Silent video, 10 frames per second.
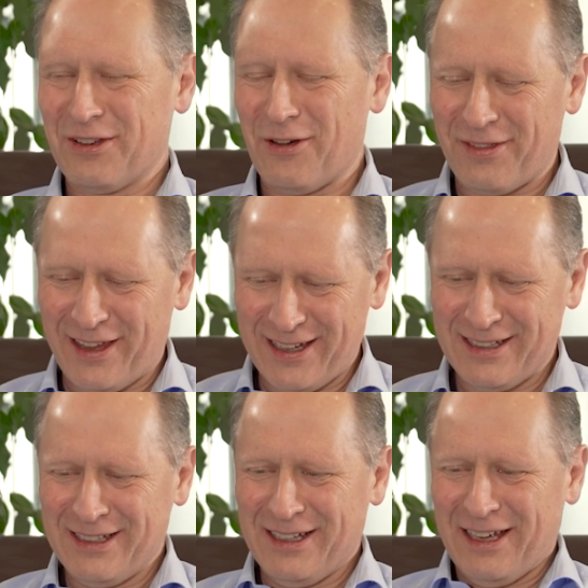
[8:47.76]
not
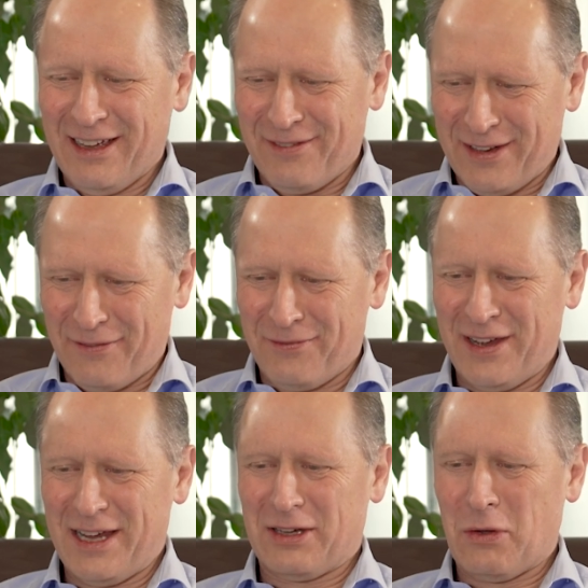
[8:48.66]

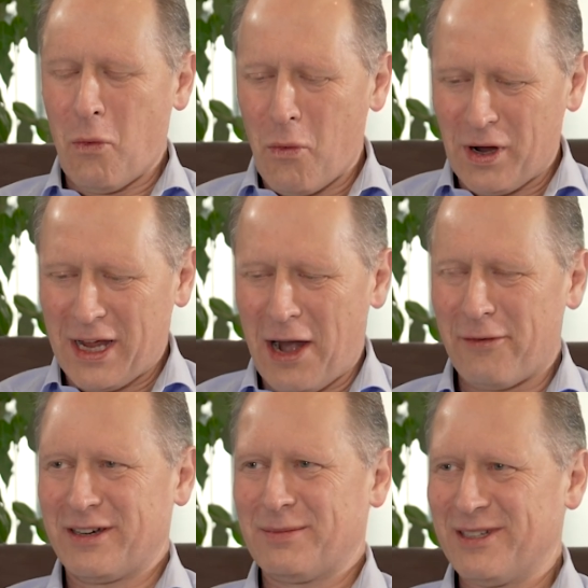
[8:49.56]
their core
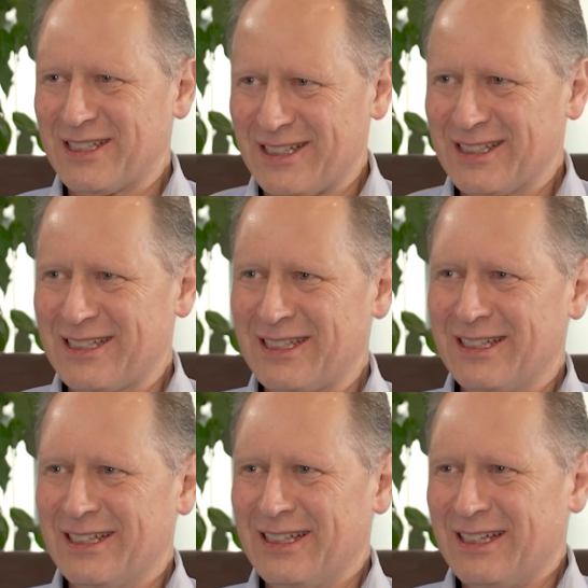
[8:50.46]
current business.
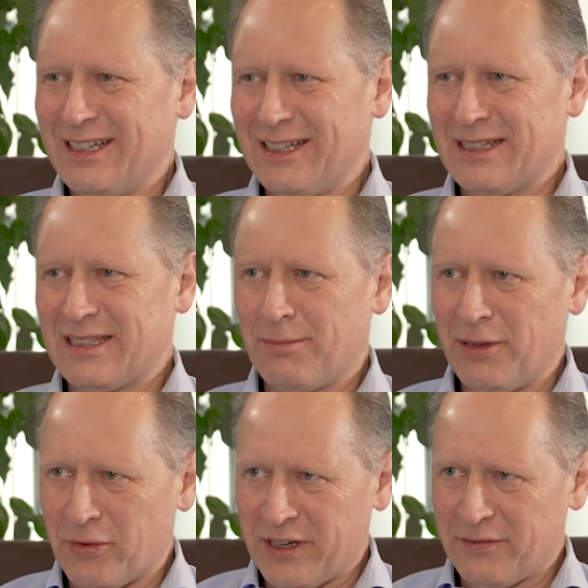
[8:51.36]
Is the
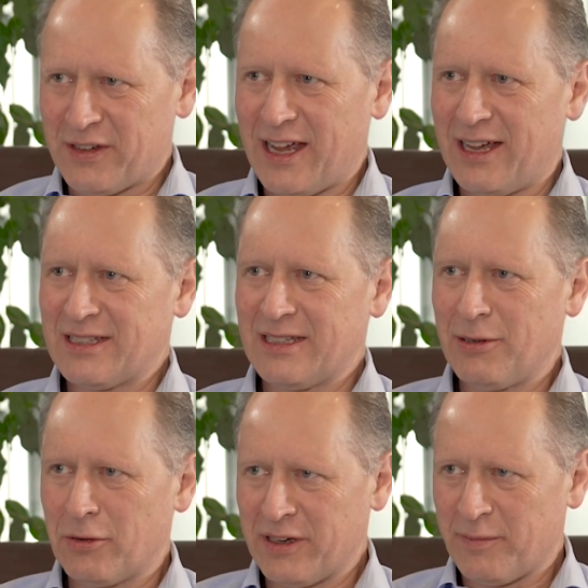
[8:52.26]
building of cars and the
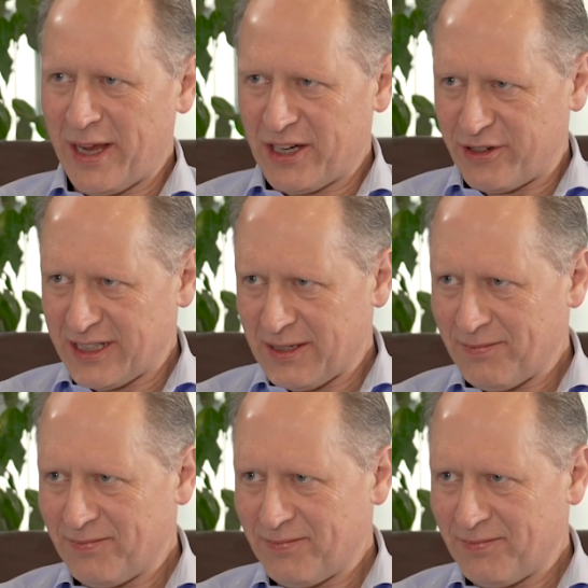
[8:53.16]
building of batteries.